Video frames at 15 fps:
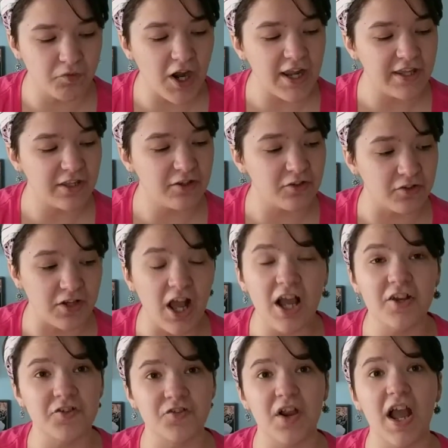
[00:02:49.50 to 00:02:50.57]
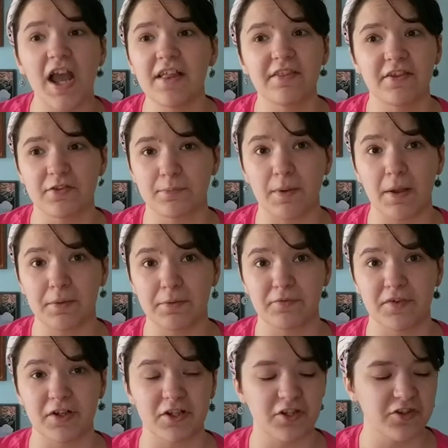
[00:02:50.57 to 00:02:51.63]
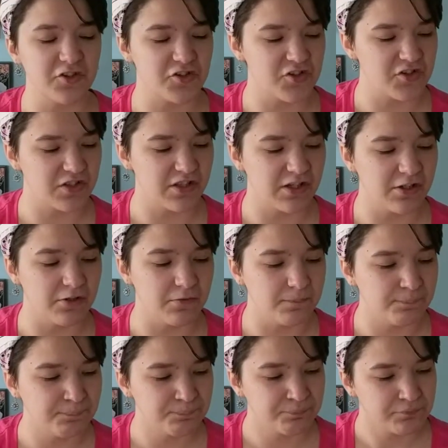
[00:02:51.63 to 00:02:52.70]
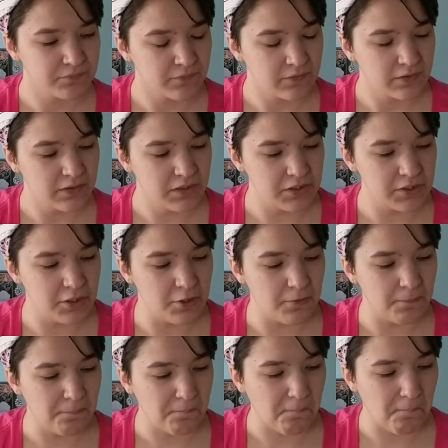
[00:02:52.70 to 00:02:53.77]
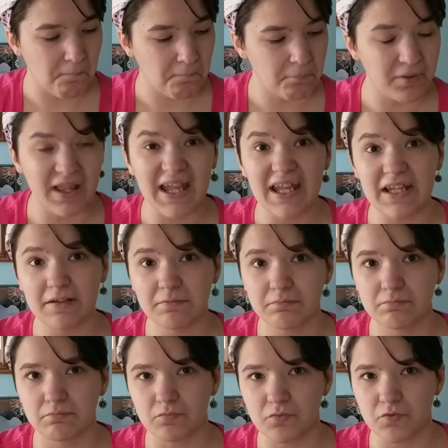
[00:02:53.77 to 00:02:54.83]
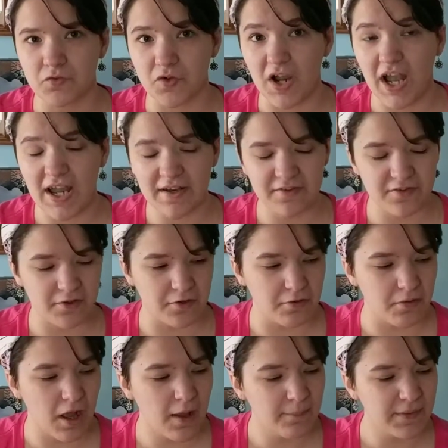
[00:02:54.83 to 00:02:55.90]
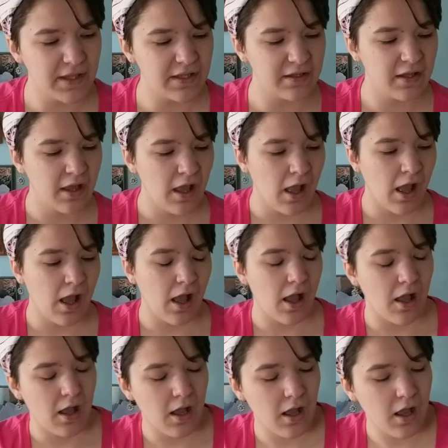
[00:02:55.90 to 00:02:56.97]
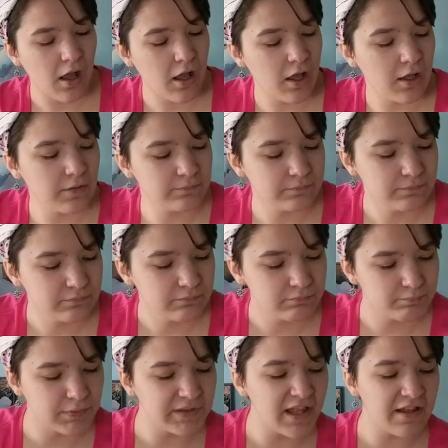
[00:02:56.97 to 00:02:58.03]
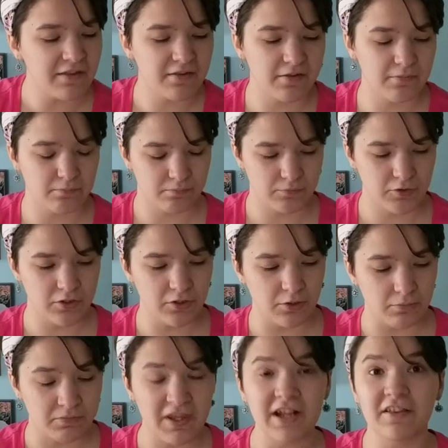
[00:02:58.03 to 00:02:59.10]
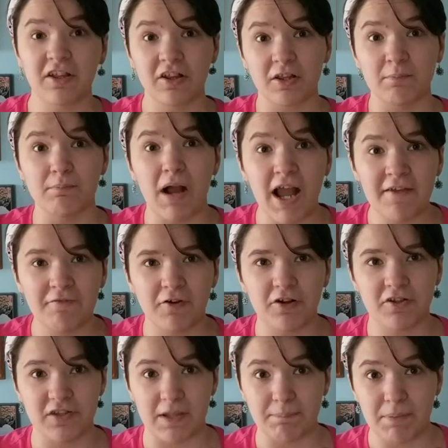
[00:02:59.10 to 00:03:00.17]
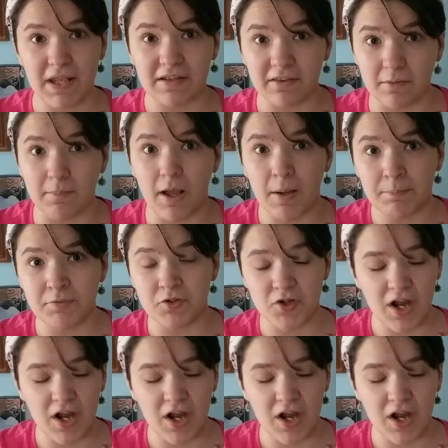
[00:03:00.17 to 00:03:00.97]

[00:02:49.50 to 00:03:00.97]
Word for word: regular, not dried. These are probably very good. They're just a little, you know, plain dried. So I mean, um, but that's you know technically my fault because I picked them up